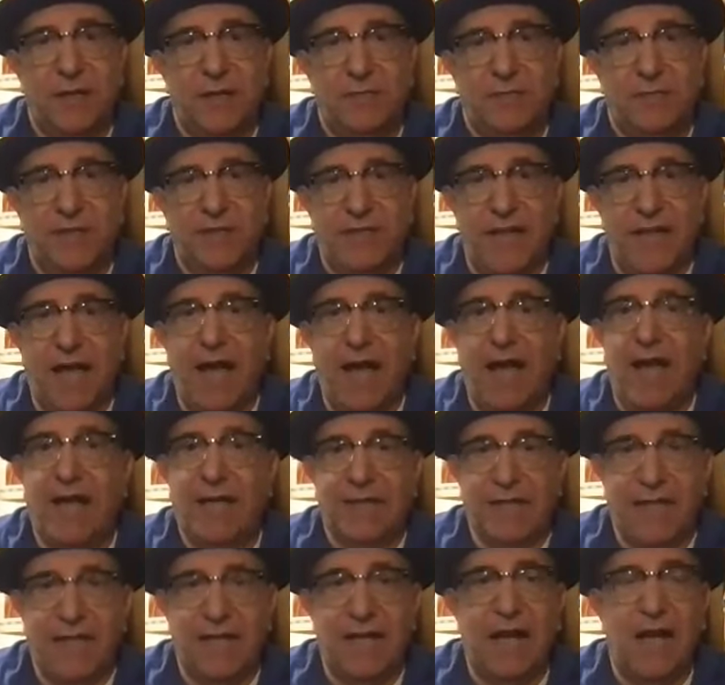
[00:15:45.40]
But yeah,
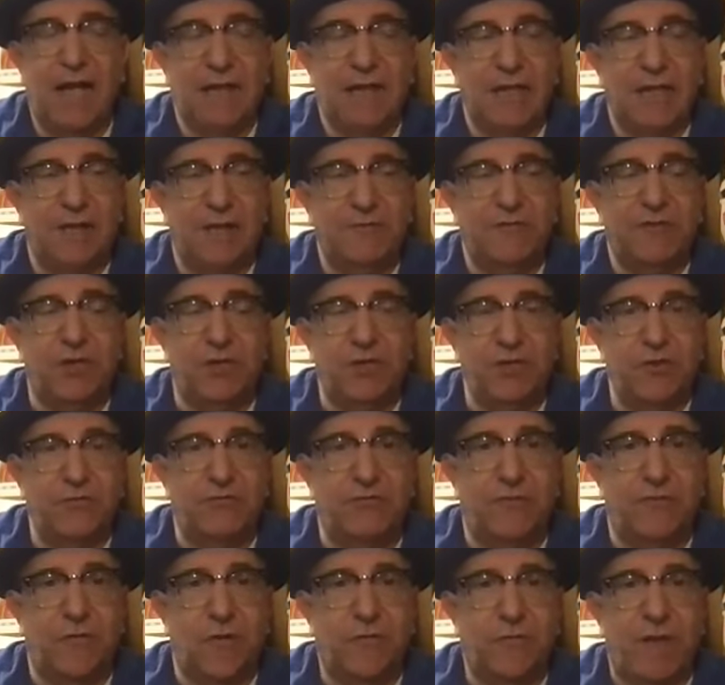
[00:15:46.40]
I love the new
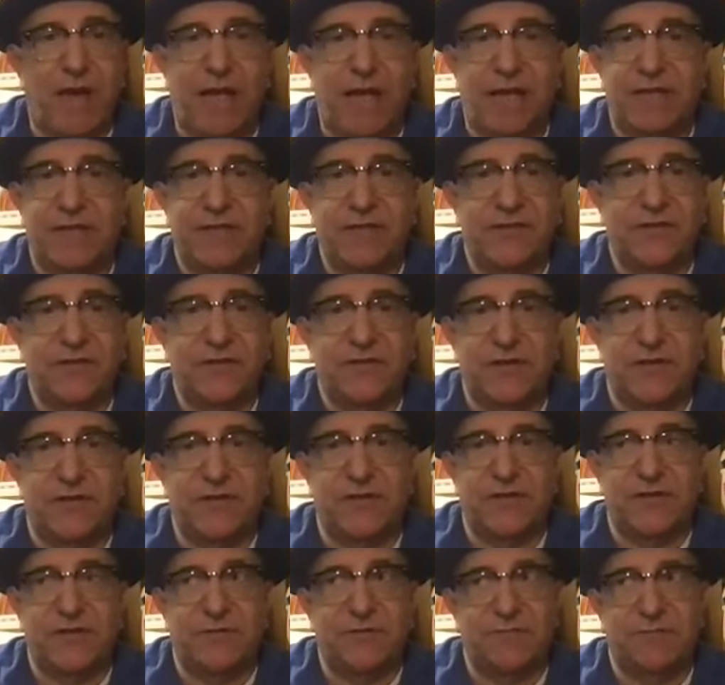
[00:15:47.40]
format. It's
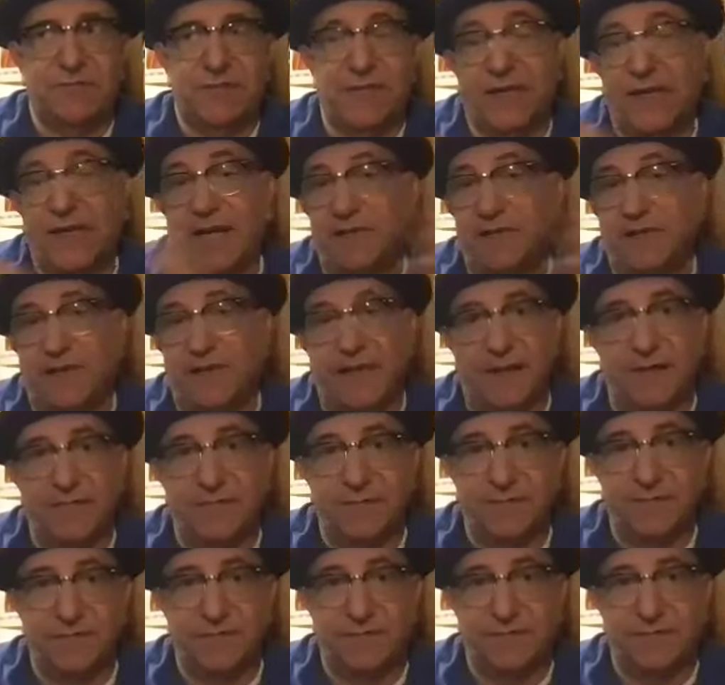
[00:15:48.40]
just, like I said,
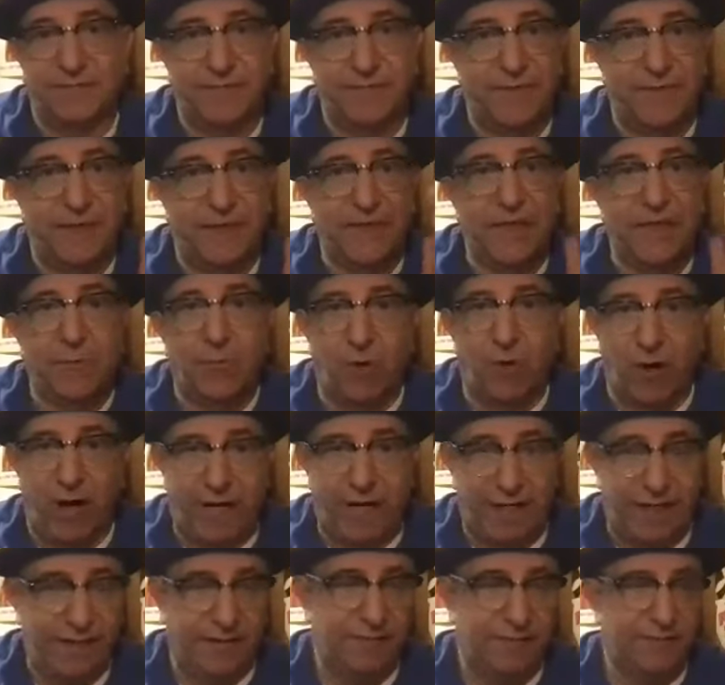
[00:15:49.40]

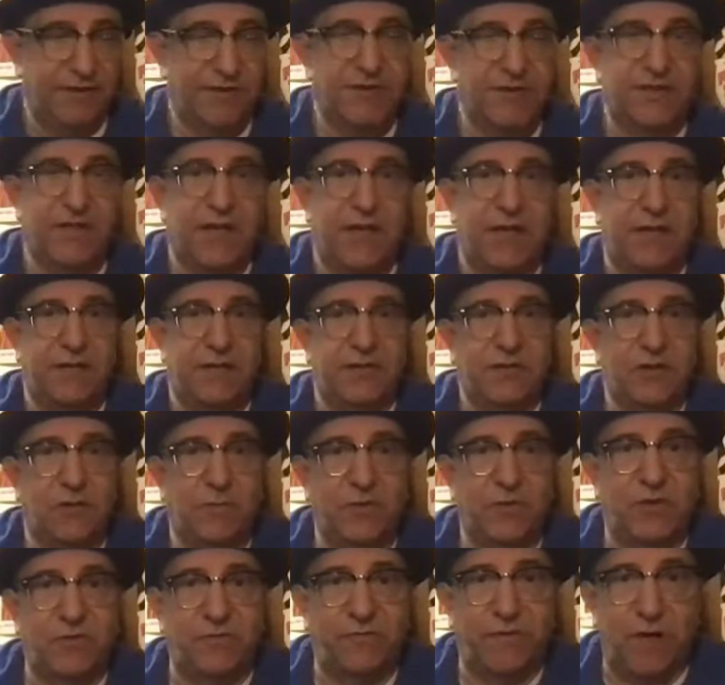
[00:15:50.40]
liberating, and it's so
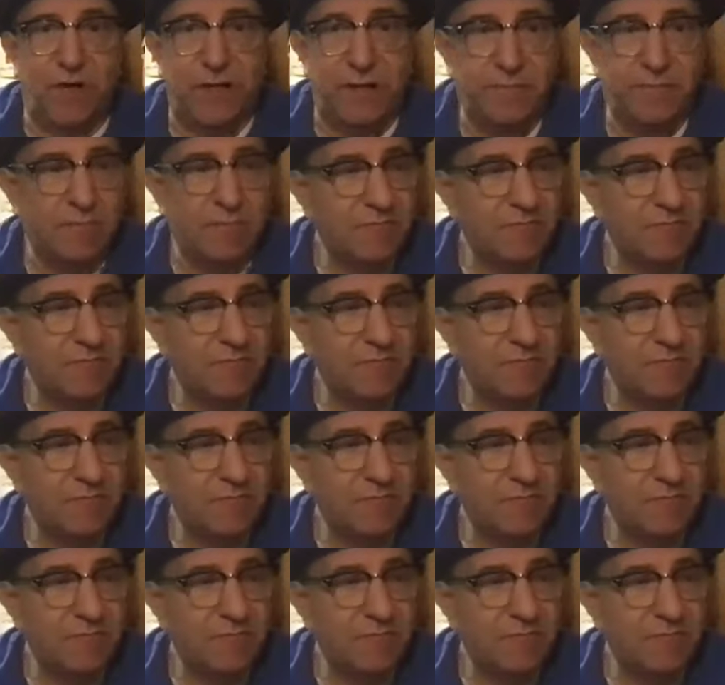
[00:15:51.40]
much fun.